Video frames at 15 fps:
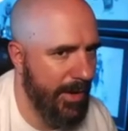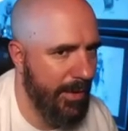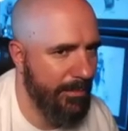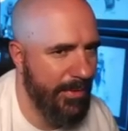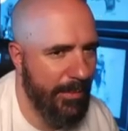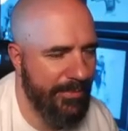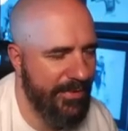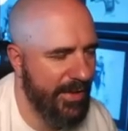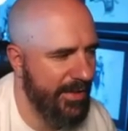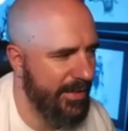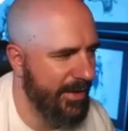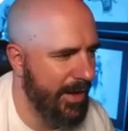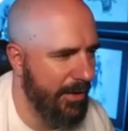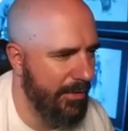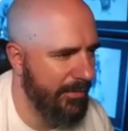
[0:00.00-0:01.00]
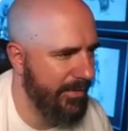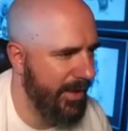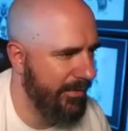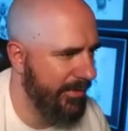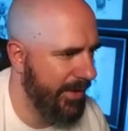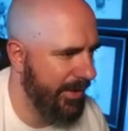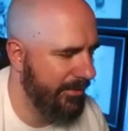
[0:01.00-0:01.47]
I'm, I'm saying that like I don't even
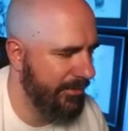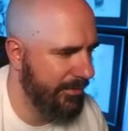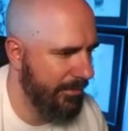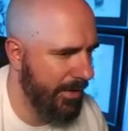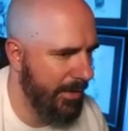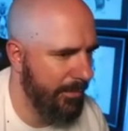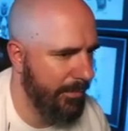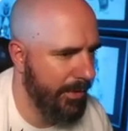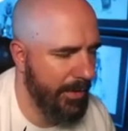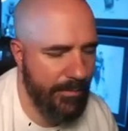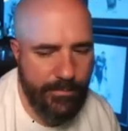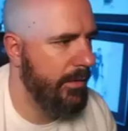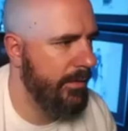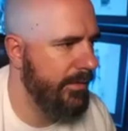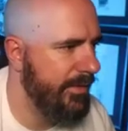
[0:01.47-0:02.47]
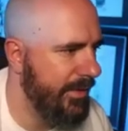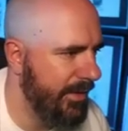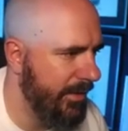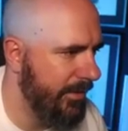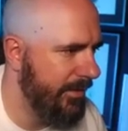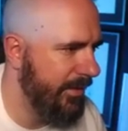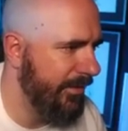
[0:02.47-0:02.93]
have an edge threat, but
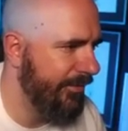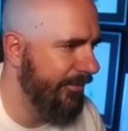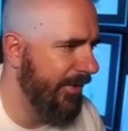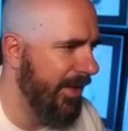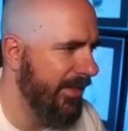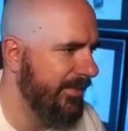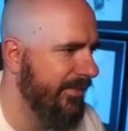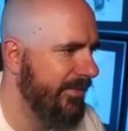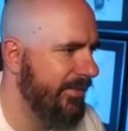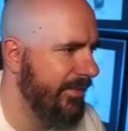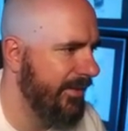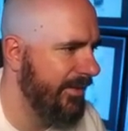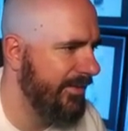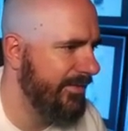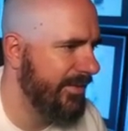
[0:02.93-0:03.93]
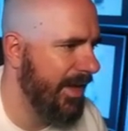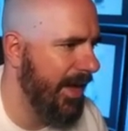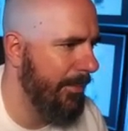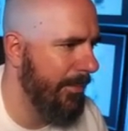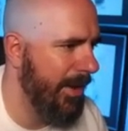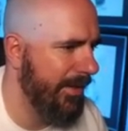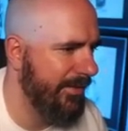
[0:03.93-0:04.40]
de- defense, he's
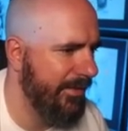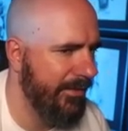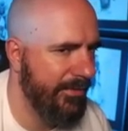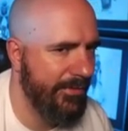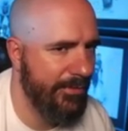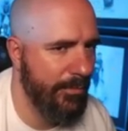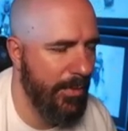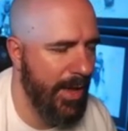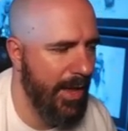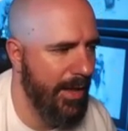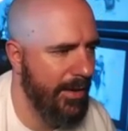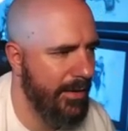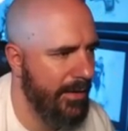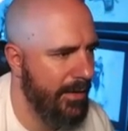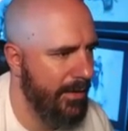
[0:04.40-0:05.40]
got Montez Sweat,